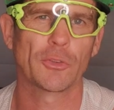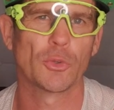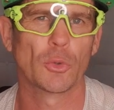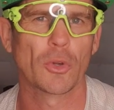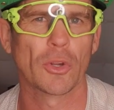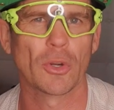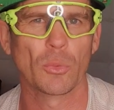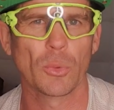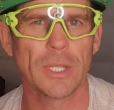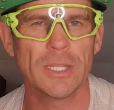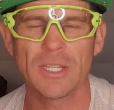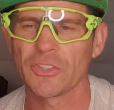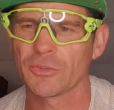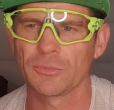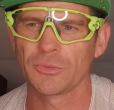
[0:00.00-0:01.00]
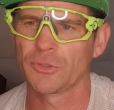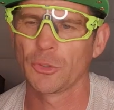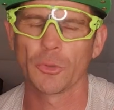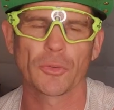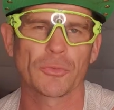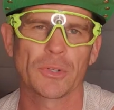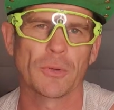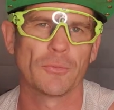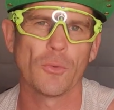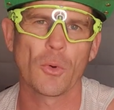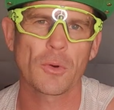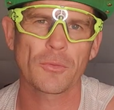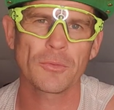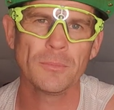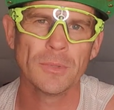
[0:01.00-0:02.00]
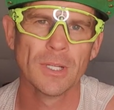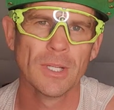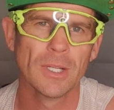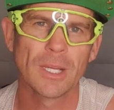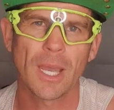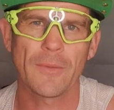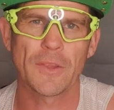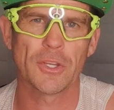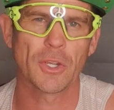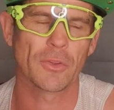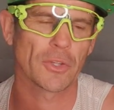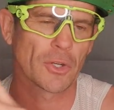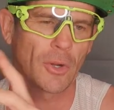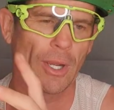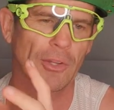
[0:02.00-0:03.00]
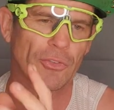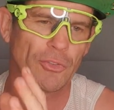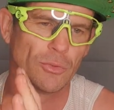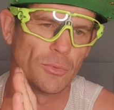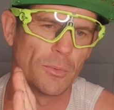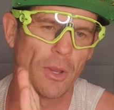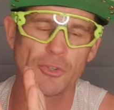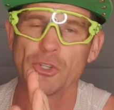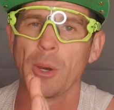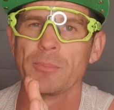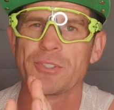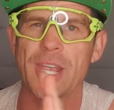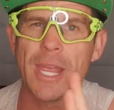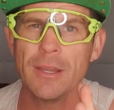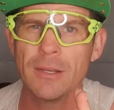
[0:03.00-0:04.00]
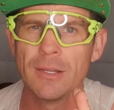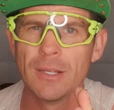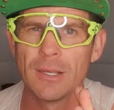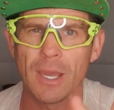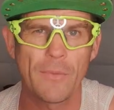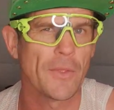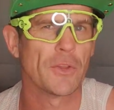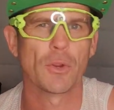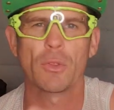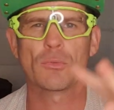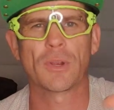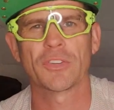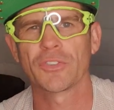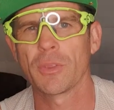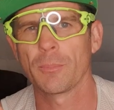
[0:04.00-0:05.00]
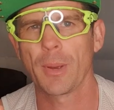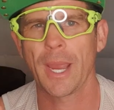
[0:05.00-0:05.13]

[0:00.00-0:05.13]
who are going to win. There's two or three or four of them. And then you've got the guys who are top 10. And then you've got the rest of the